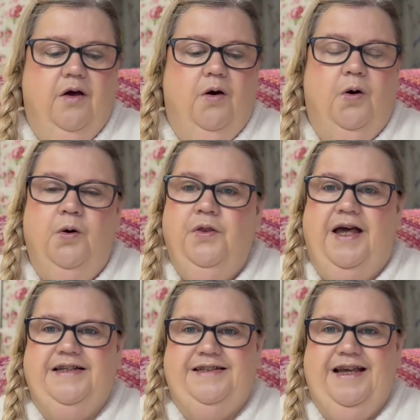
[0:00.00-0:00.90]
all
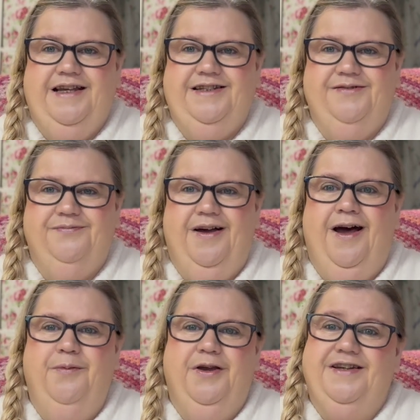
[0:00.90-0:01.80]
that said,
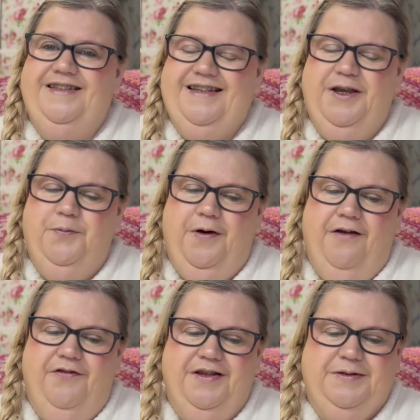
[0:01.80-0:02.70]
I'm going to say goodbye
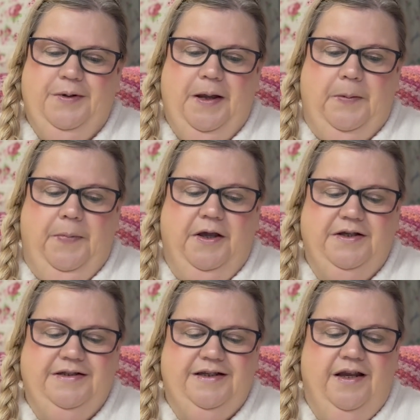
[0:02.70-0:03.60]
for this week,
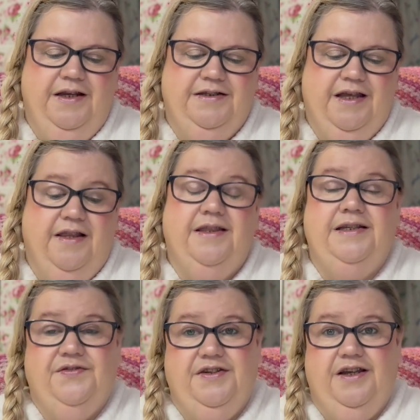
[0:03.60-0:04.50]
because I need to get
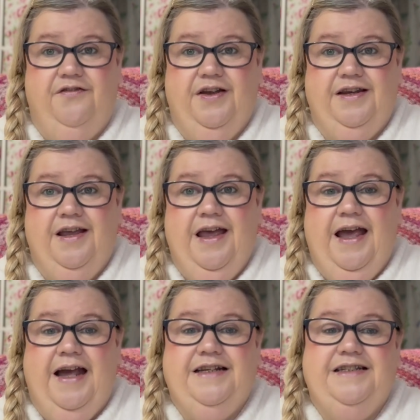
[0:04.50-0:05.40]
this video
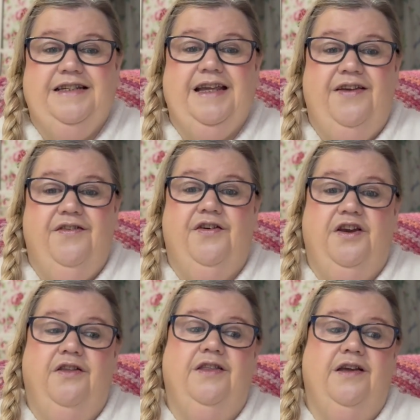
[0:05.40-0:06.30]
edited, even if I
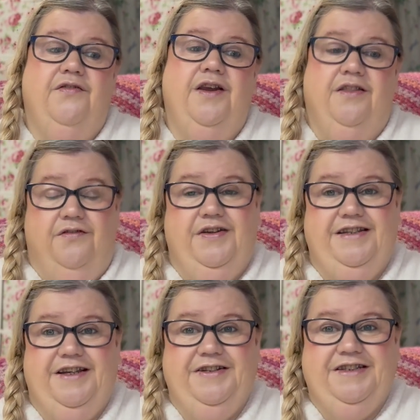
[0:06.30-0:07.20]
don't think of another
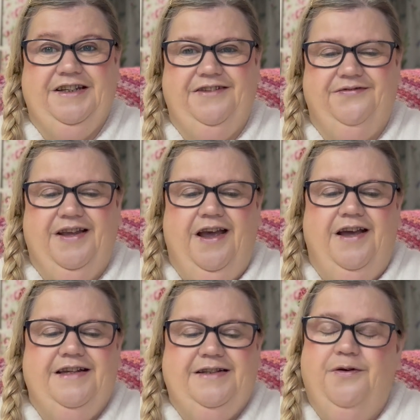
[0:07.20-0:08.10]
video to do.
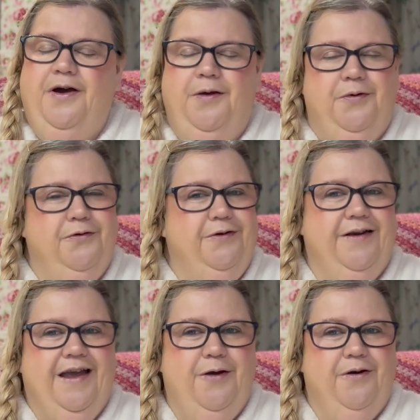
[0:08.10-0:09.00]
So I hope you're all
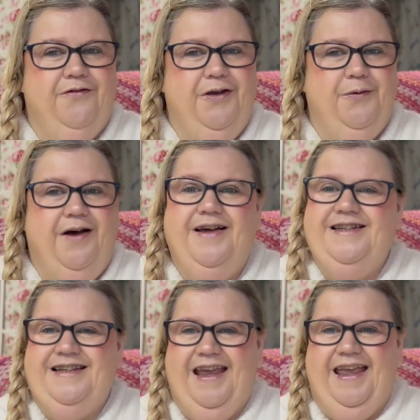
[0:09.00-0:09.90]
okay wherever you are.
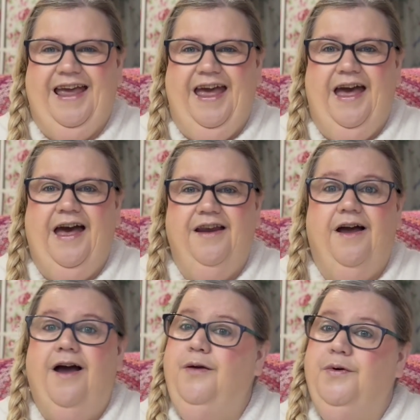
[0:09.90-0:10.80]
Take care, and
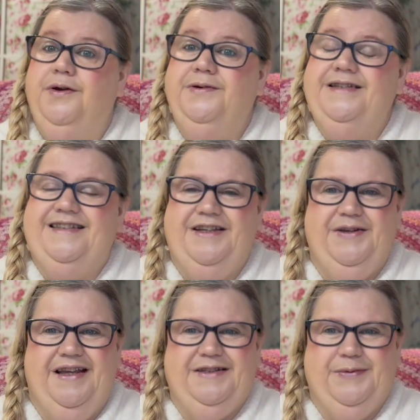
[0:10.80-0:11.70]
I will see you
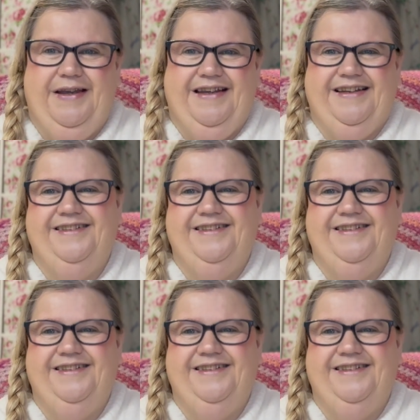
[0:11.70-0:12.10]
next week.